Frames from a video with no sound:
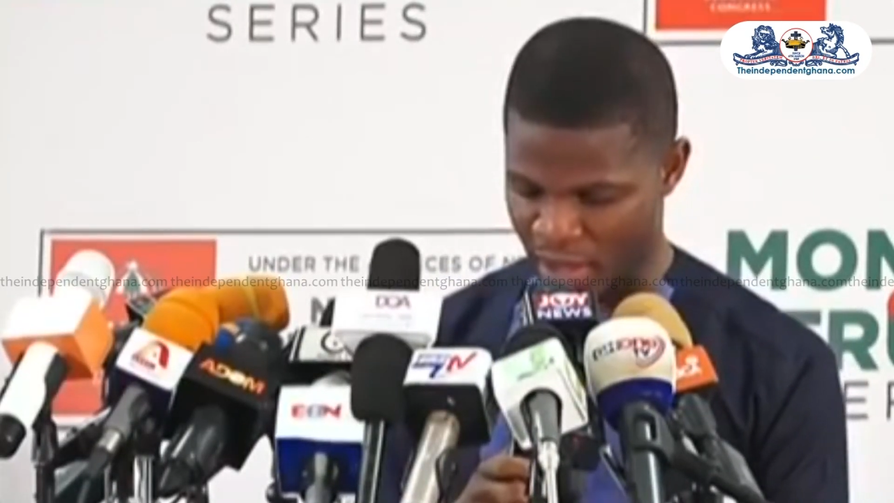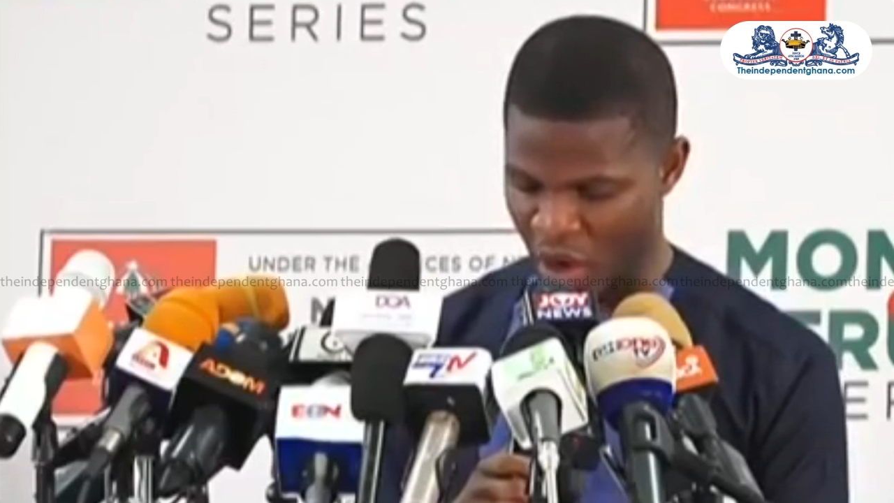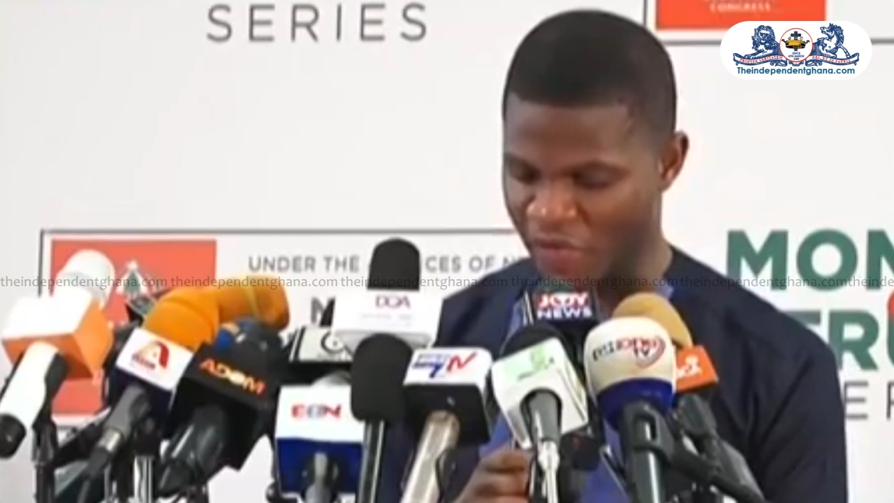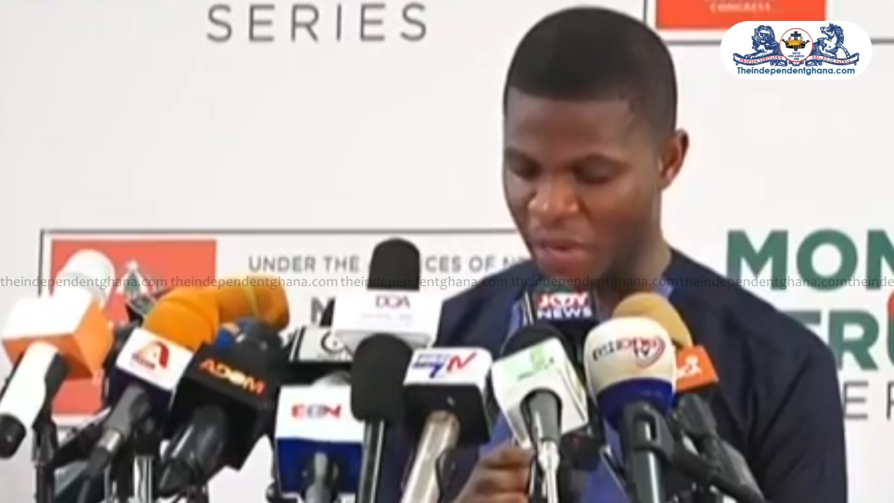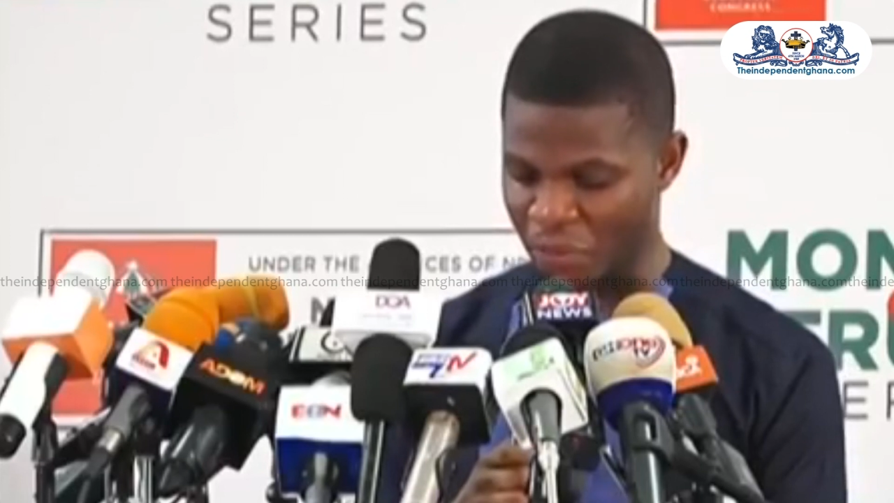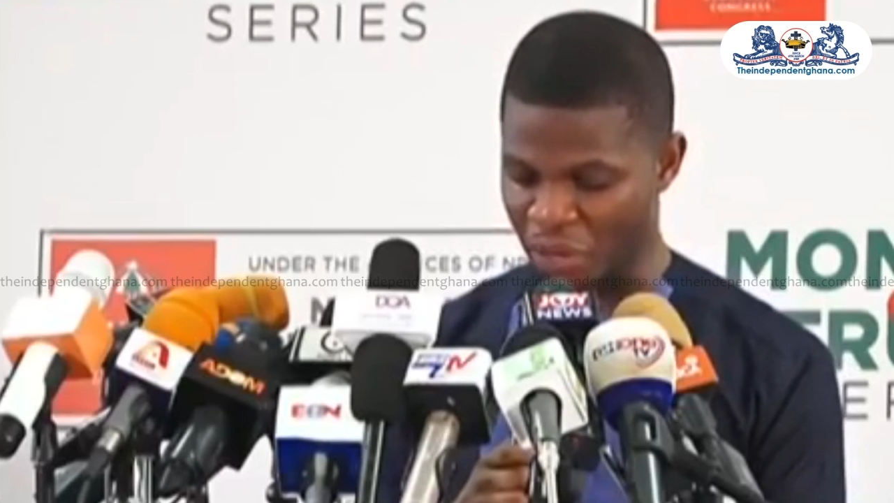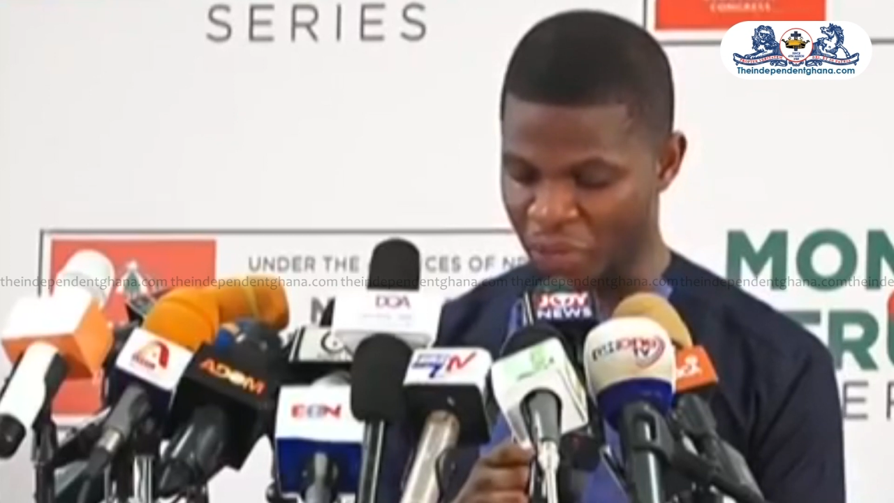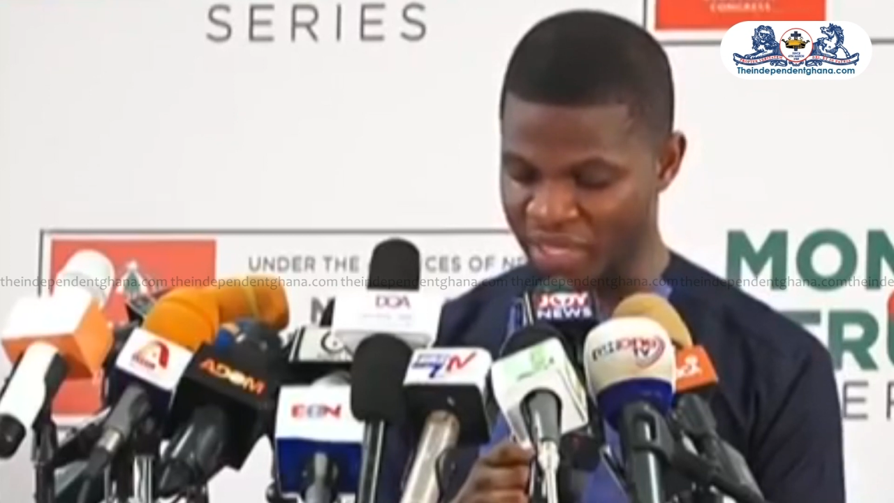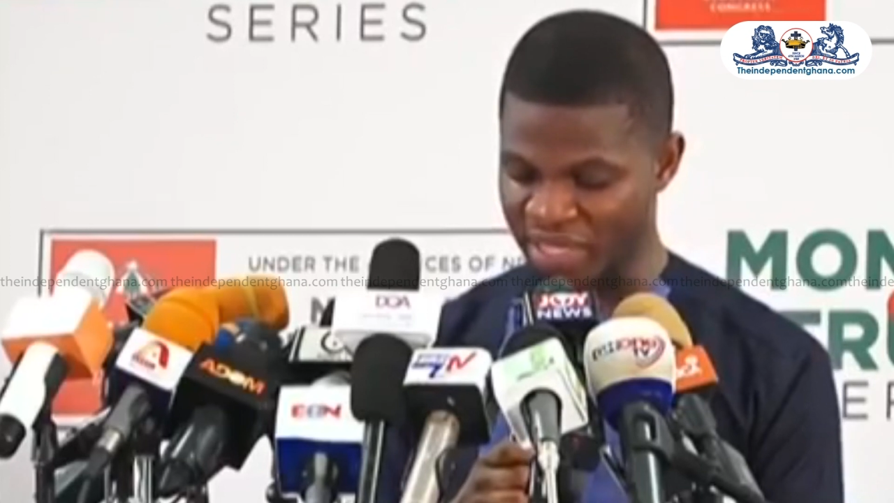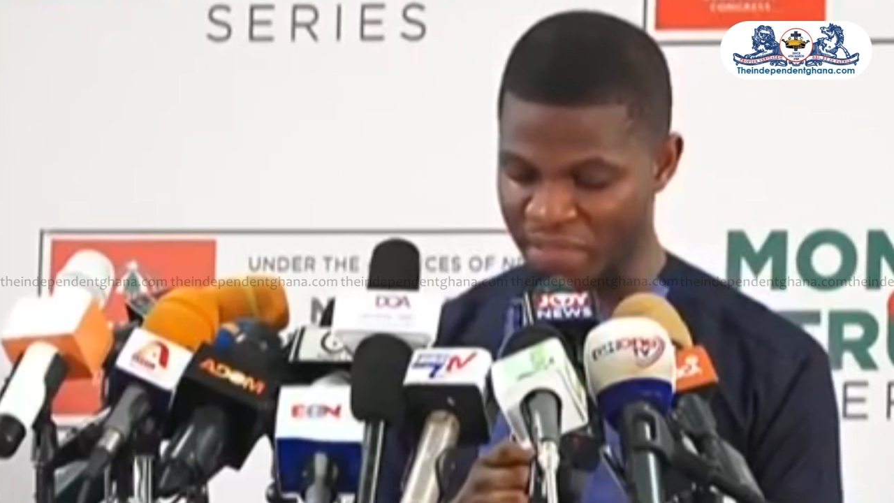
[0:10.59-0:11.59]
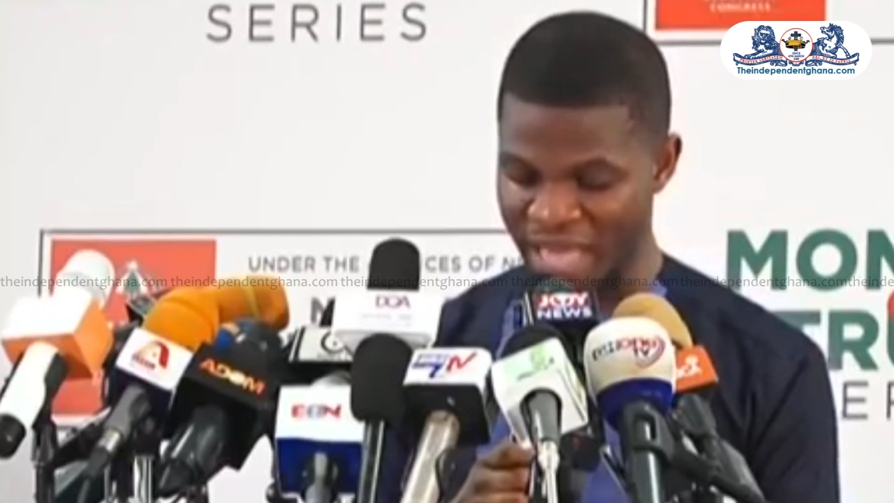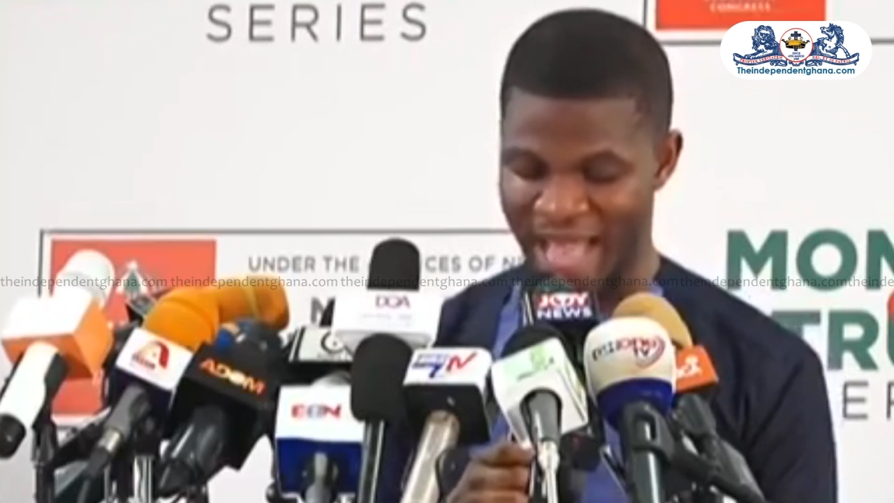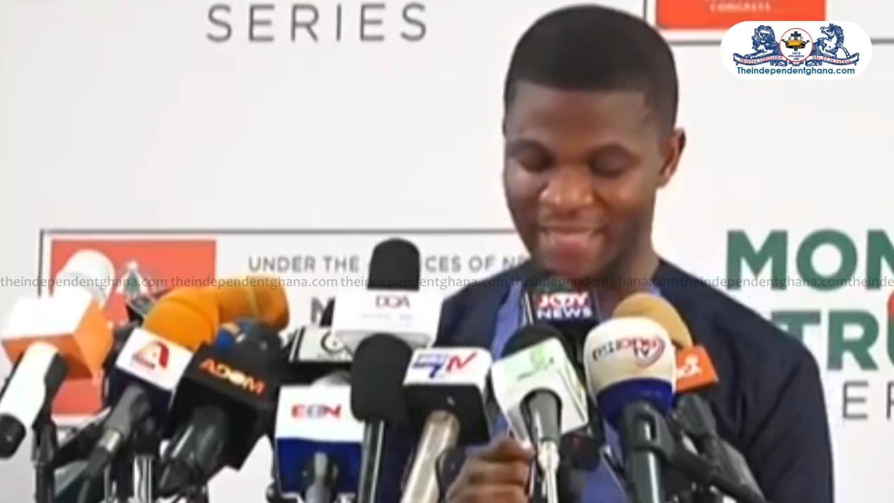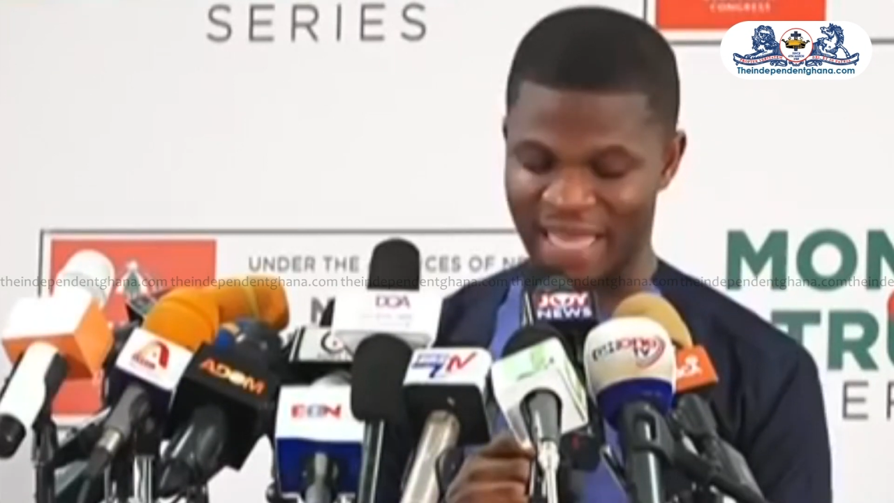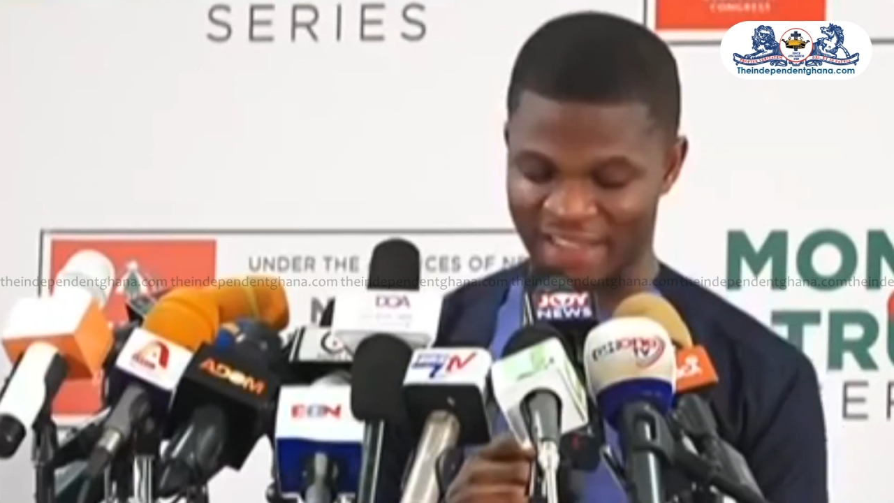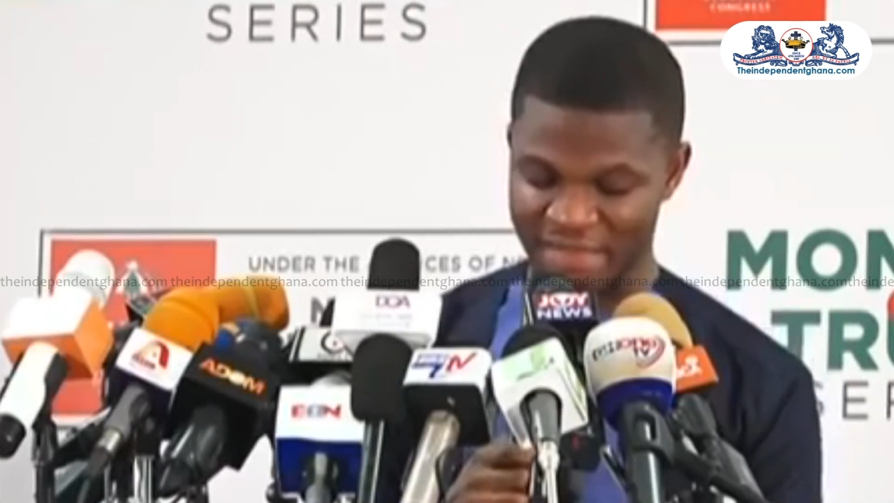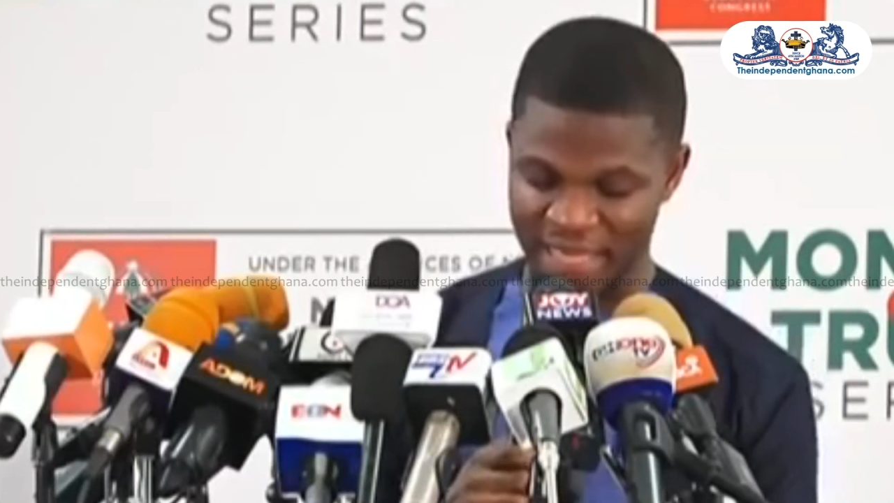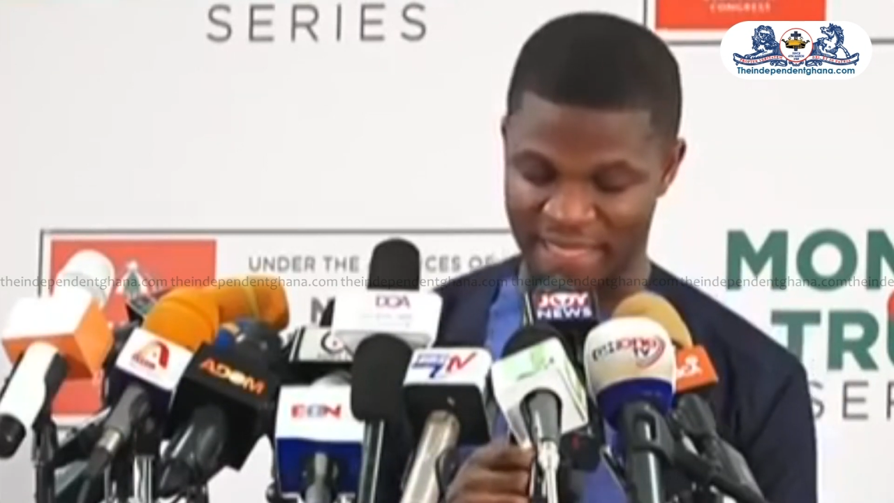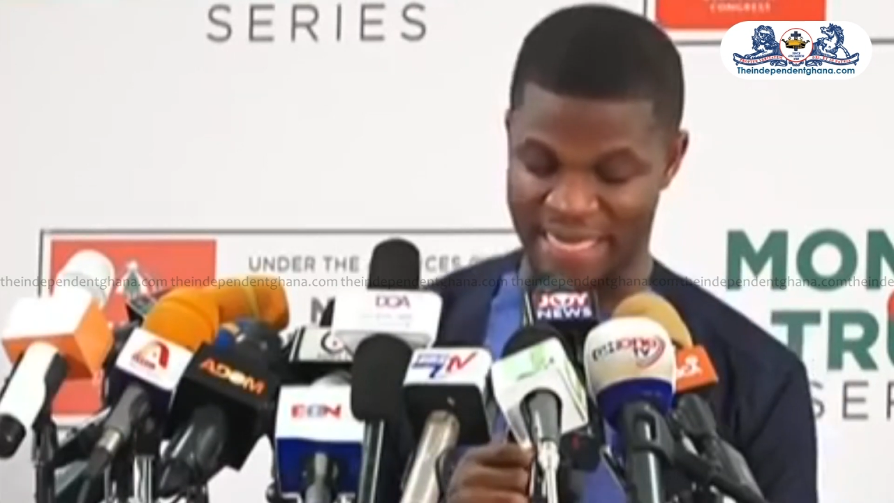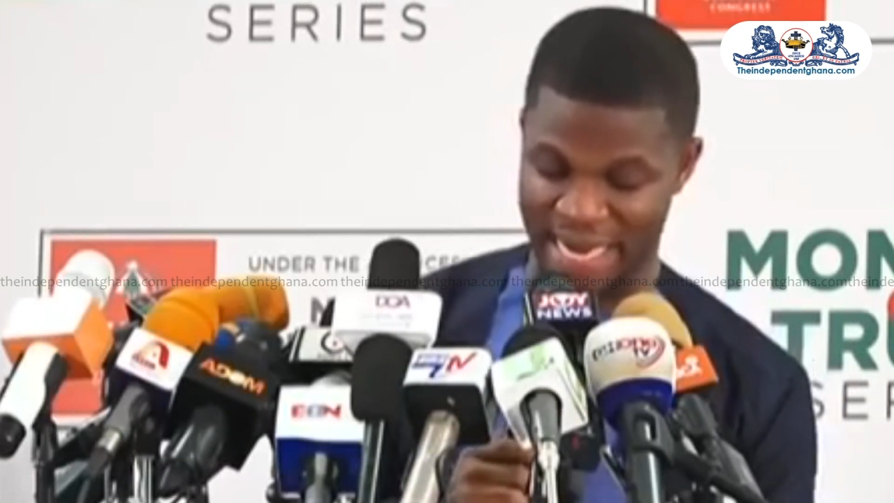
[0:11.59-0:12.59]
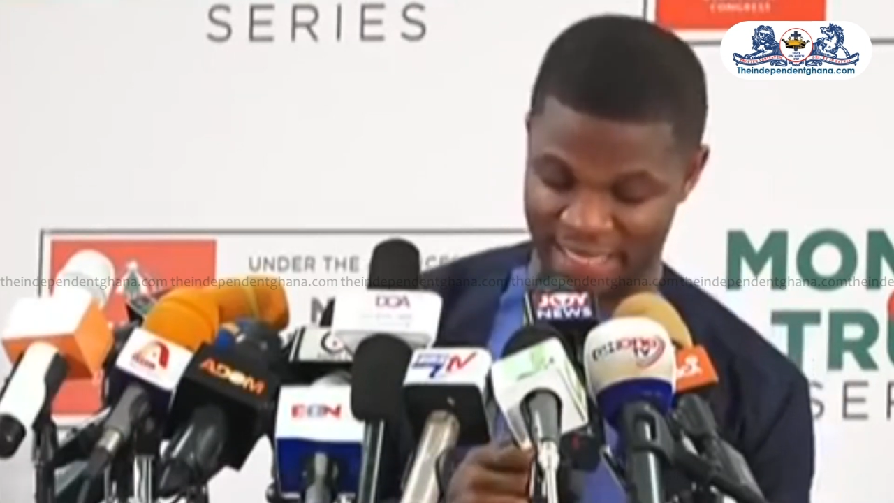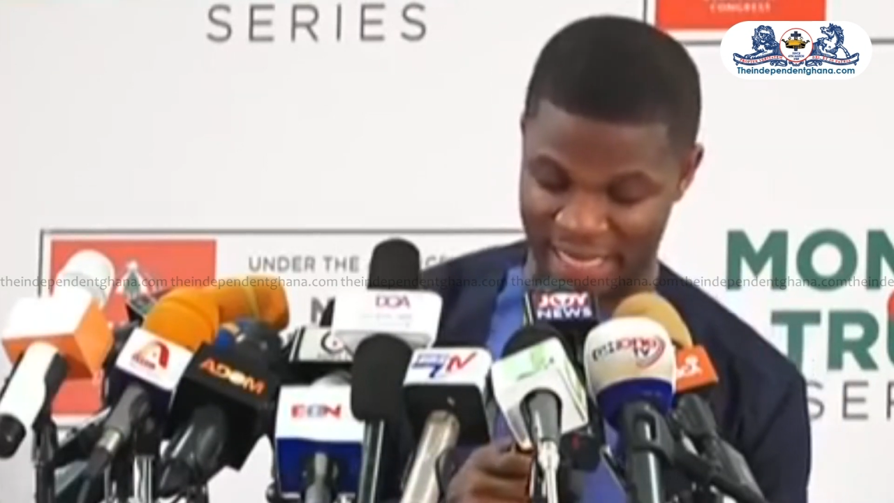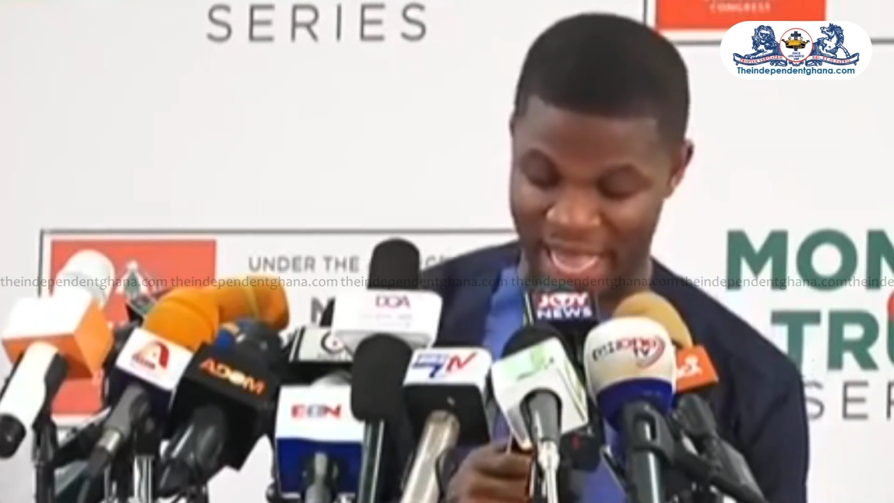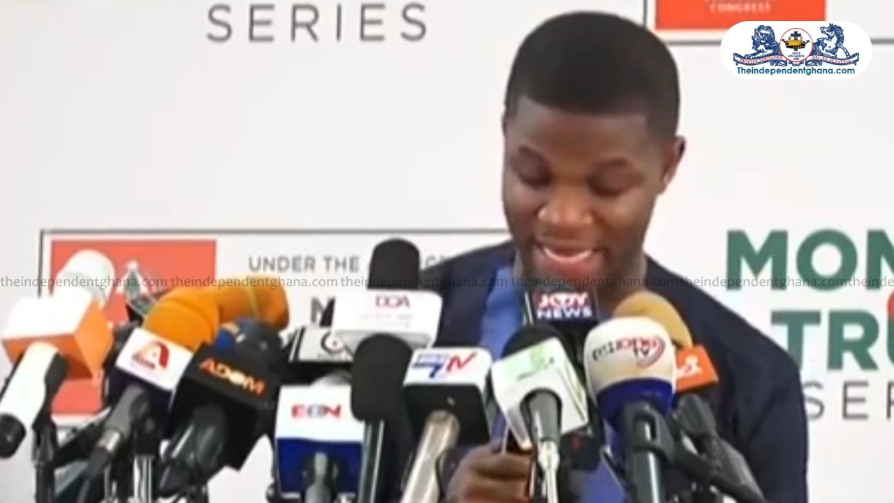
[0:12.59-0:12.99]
of the real reason behind government's inertia